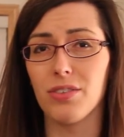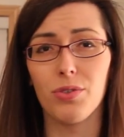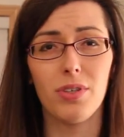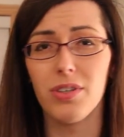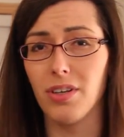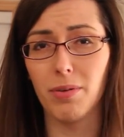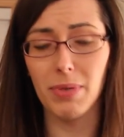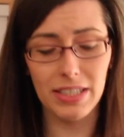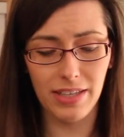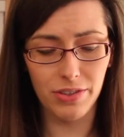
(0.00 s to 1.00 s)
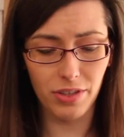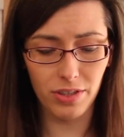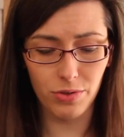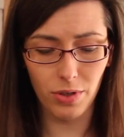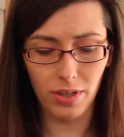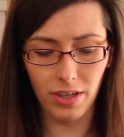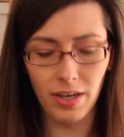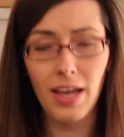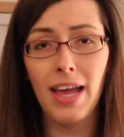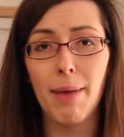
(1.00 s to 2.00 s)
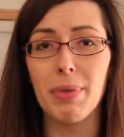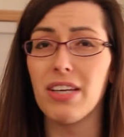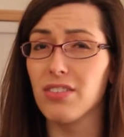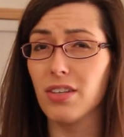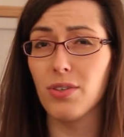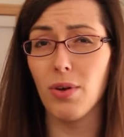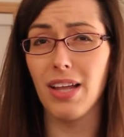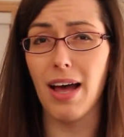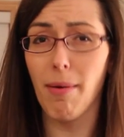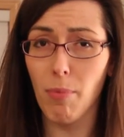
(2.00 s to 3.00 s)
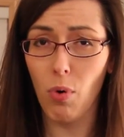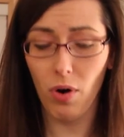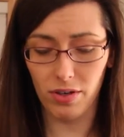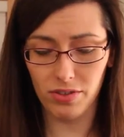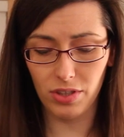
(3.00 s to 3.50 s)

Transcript: controller or a PlayStation controller, but there's also a lot more.